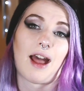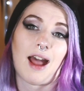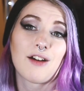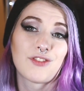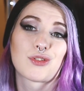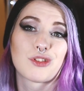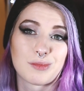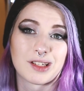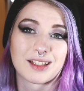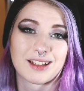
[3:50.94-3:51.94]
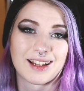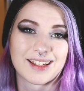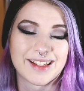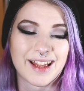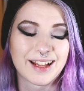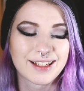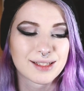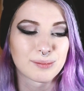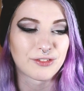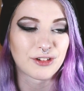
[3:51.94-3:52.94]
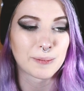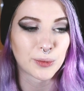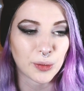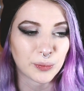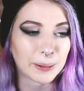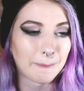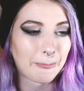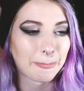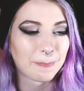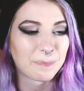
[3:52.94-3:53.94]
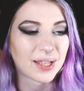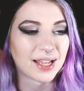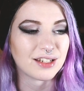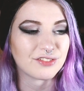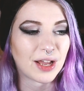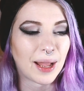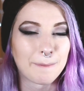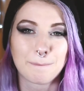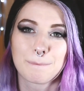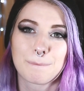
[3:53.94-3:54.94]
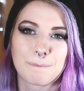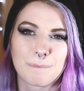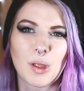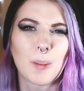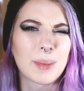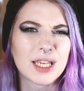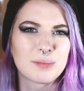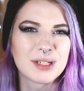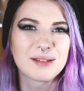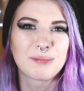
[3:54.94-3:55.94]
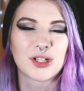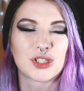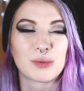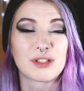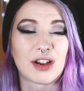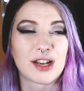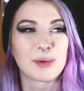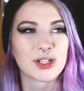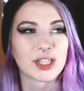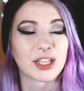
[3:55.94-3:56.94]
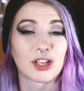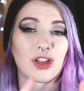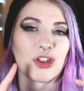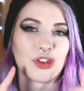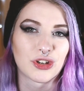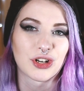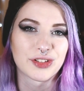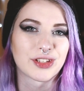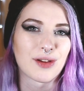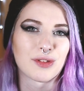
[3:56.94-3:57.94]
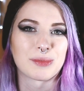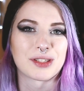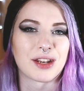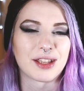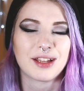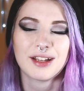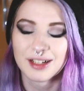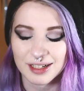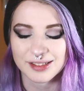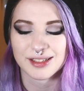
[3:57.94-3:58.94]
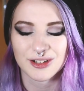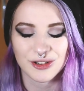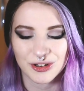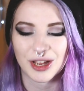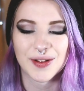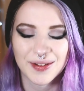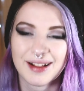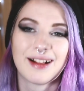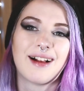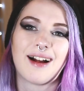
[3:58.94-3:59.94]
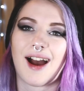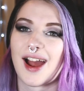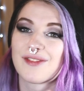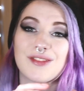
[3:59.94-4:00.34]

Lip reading: After the meeting at TX, my friend Bronwyn kind of not made me, but she was very much like, "You're going to skate with me tonight." And I was like, okay. I've